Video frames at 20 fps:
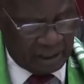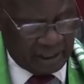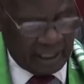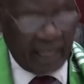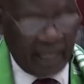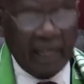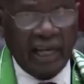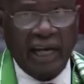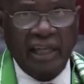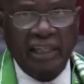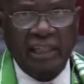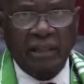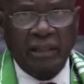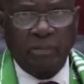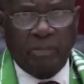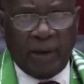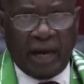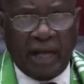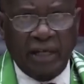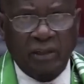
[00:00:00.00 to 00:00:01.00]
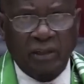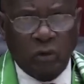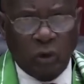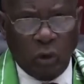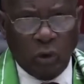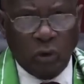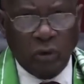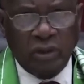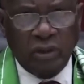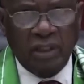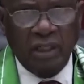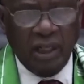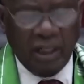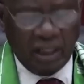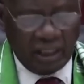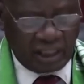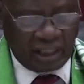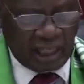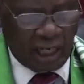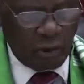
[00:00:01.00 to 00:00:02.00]
gigantic brand called
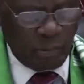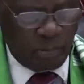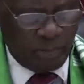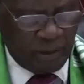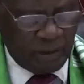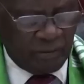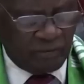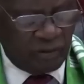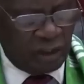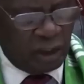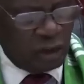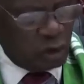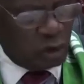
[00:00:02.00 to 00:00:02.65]
ZANU-PF. In